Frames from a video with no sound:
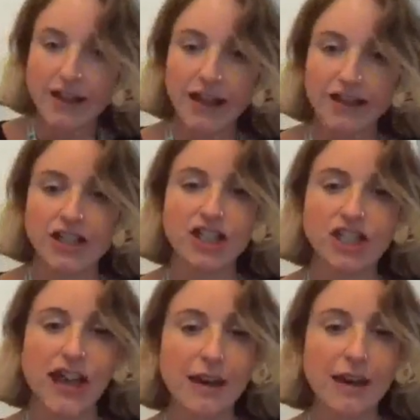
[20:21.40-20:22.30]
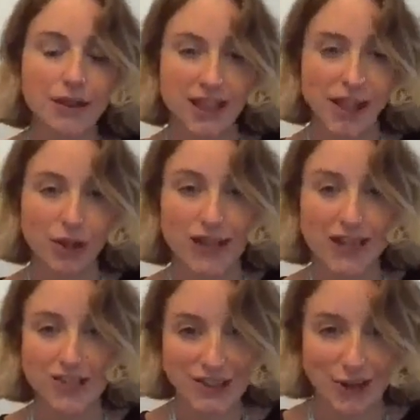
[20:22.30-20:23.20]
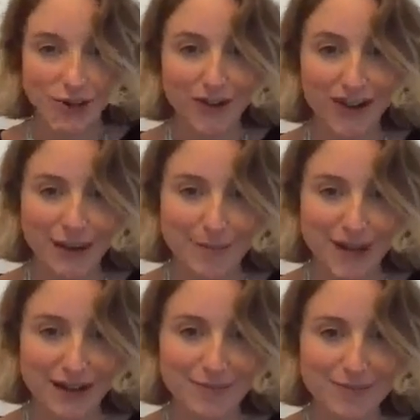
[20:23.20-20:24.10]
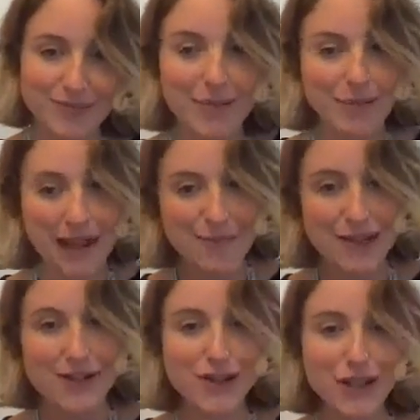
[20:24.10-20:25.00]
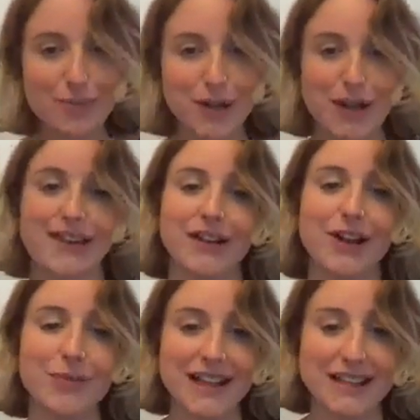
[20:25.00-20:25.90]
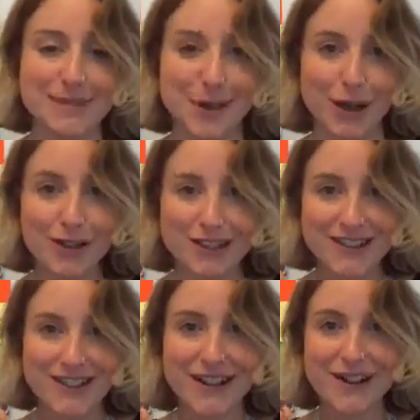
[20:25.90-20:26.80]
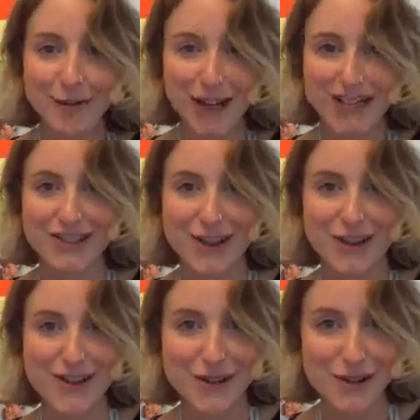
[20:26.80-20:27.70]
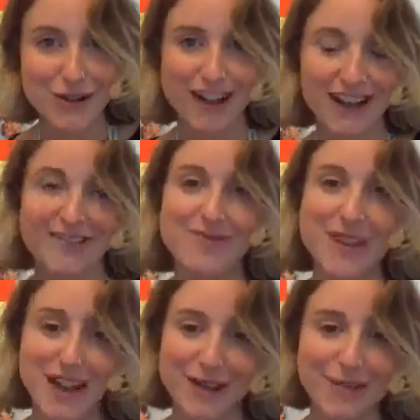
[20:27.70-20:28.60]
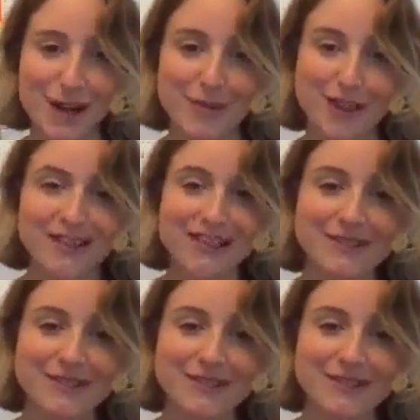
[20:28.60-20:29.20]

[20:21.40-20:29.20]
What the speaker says: And share with you which zone I'm in. And maybe you can put in the comments box which zone you're in at the moment.